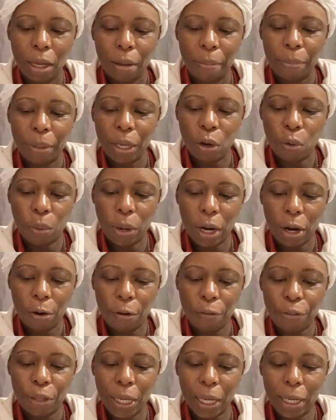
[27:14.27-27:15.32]
Be aware
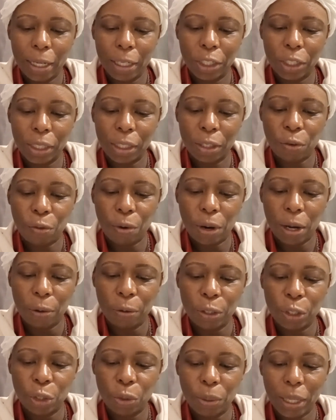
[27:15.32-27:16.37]
of the energies
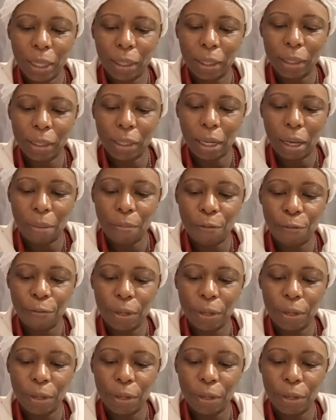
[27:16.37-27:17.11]
around you at the time.